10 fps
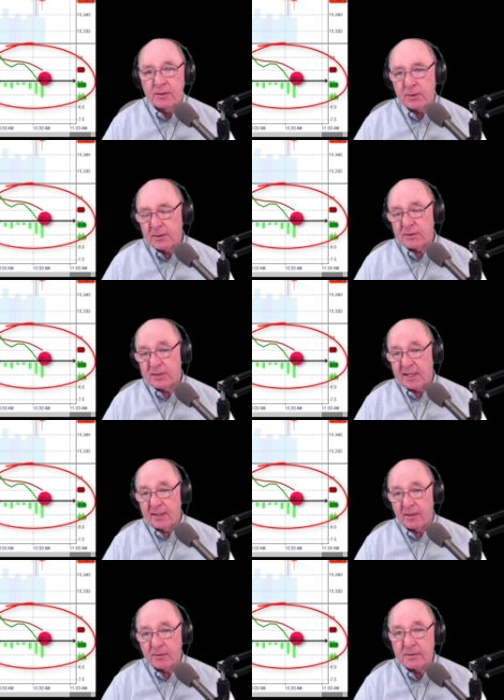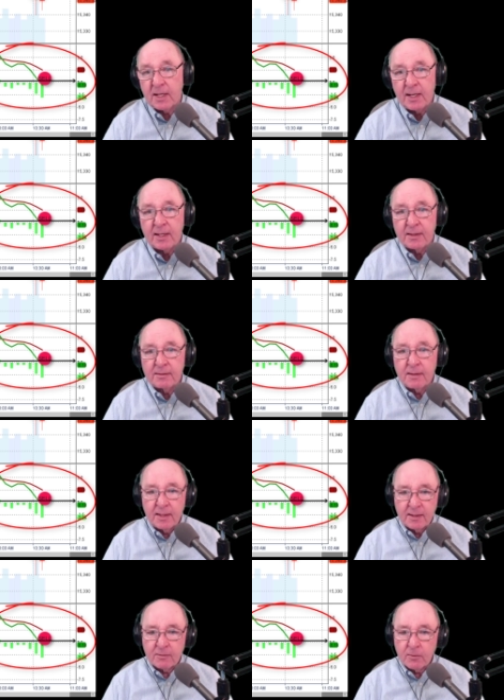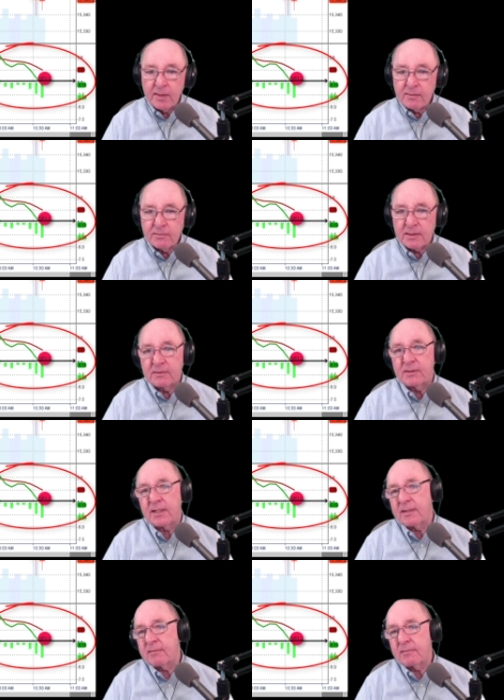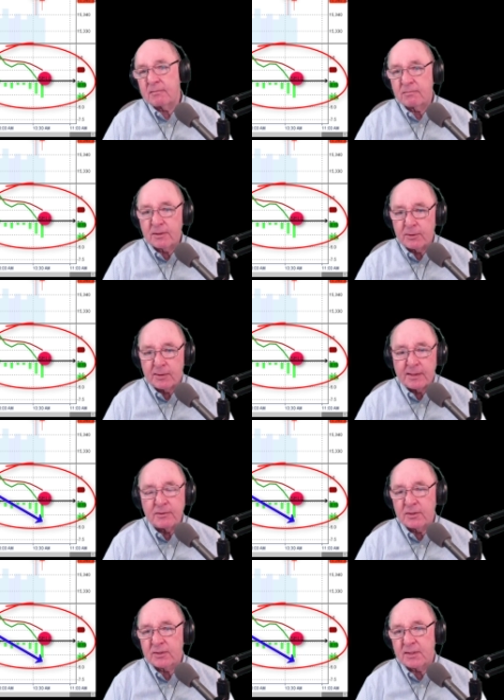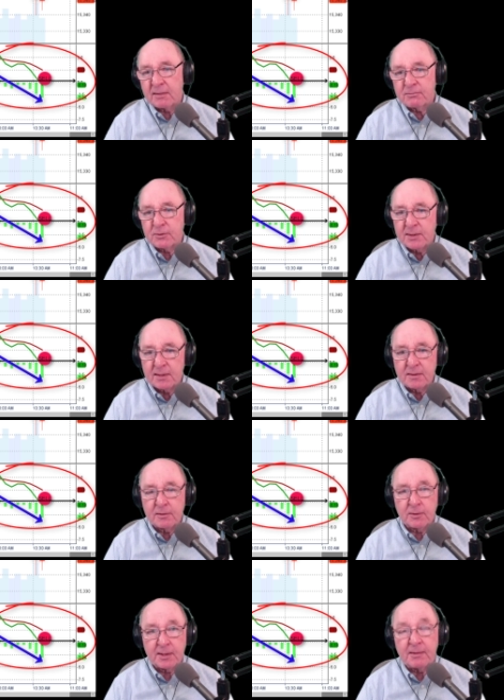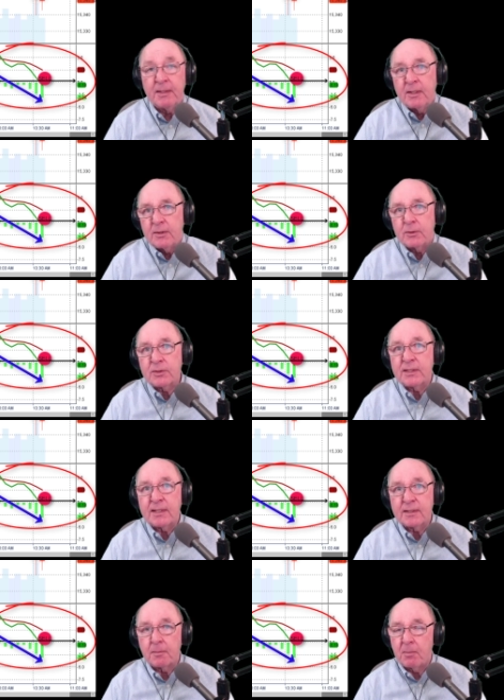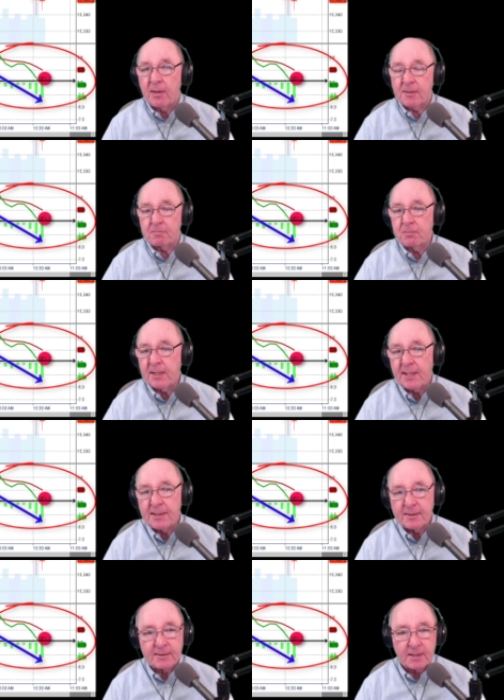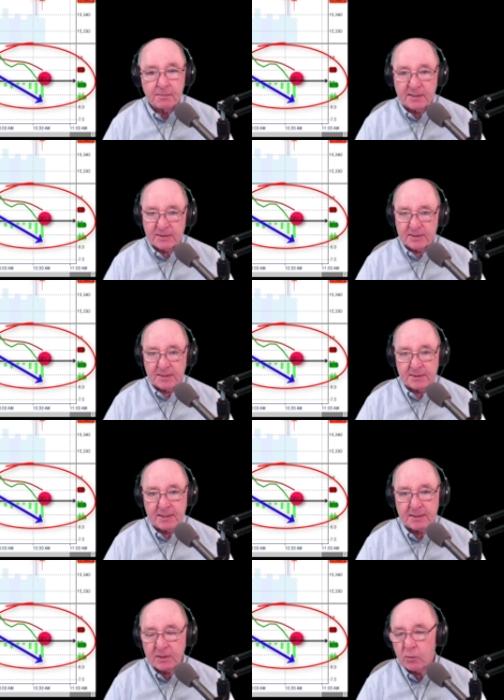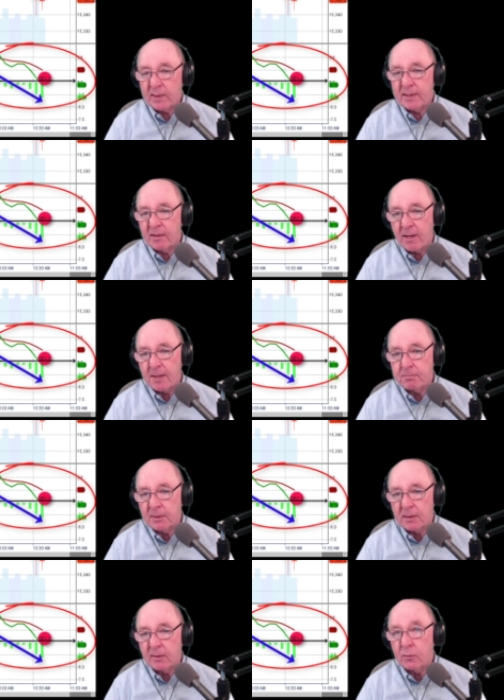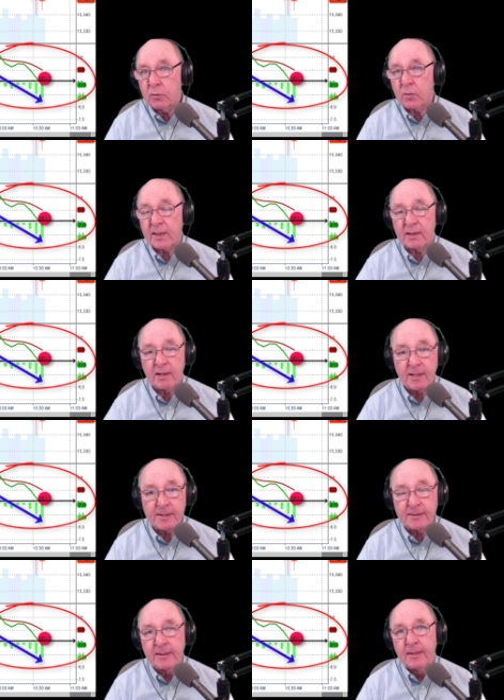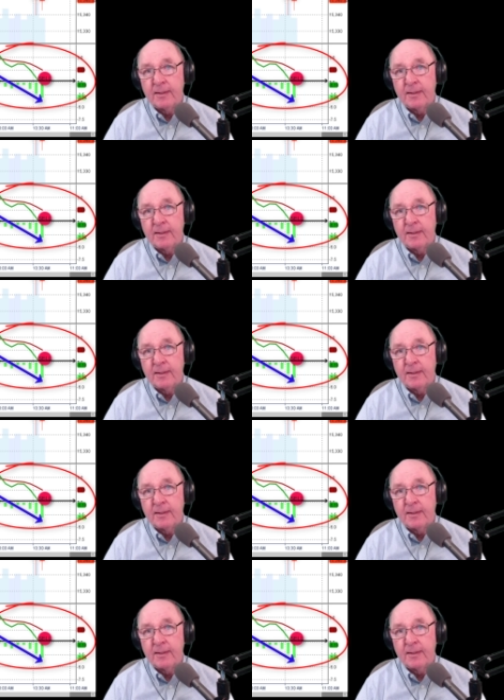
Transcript: turns down, and at around 10:30, just after 10:30, you see in the bottom pane on the MACD, the green line below the red line,